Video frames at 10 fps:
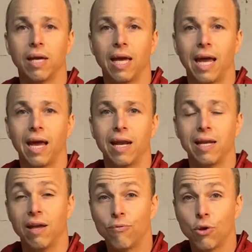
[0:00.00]
And
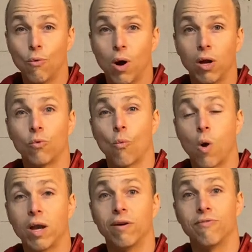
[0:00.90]
if you want
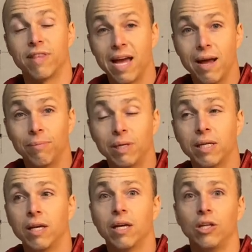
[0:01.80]
one of them,
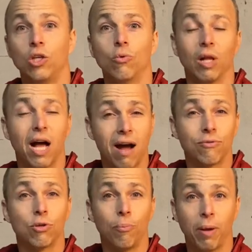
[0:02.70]
you will have
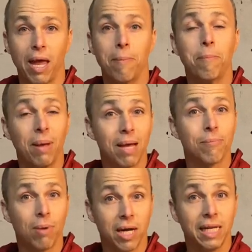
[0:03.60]
to pay big
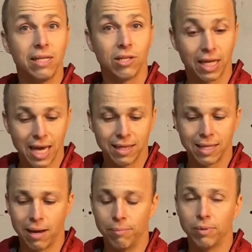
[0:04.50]
money to get
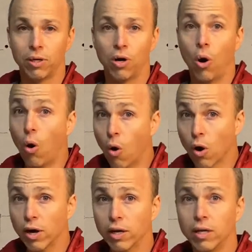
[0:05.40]
them.
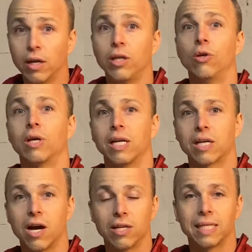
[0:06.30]
Or you can
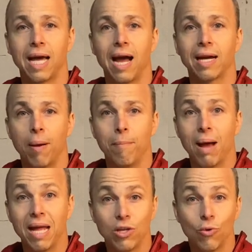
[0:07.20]
contact
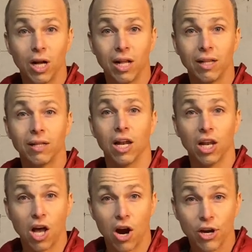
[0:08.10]
Manuel
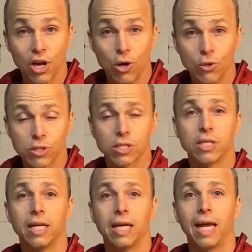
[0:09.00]
Larios
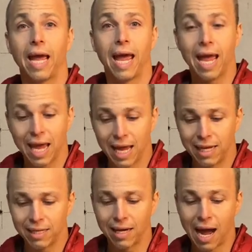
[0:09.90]

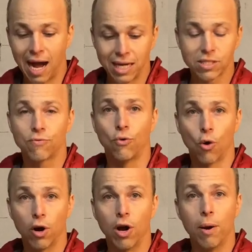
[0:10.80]
and ask
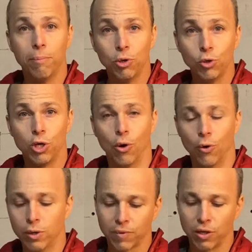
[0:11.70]
for a
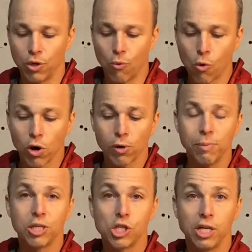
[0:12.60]
Mudo. The
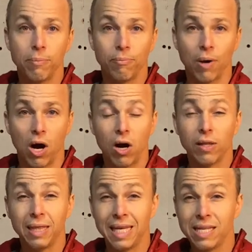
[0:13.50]
workmanship
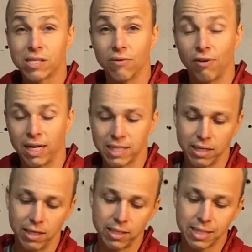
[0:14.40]
on these
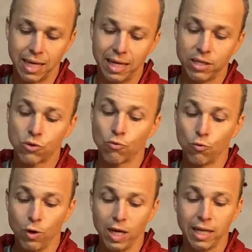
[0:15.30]
devices is
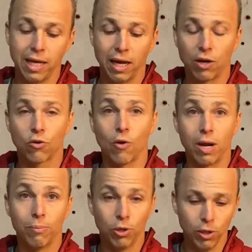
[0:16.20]
really incredible.